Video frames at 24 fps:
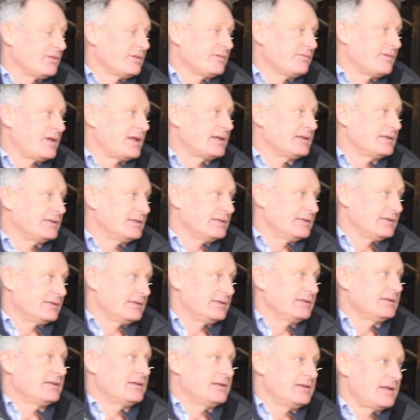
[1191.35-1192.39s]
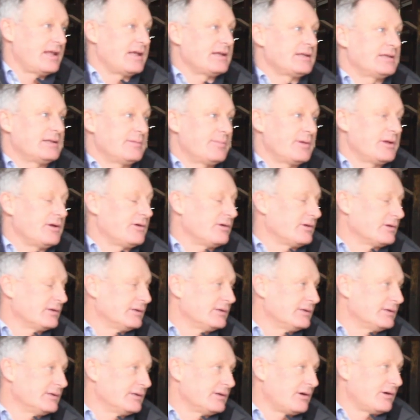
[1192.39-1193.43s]
event, you need to be on
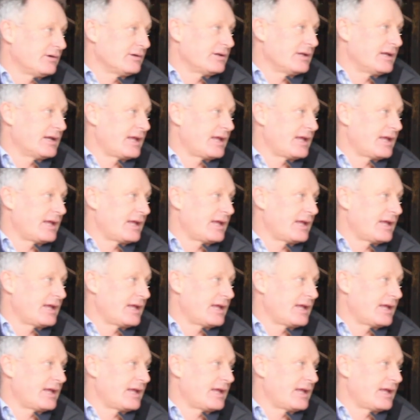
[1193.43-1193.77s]
your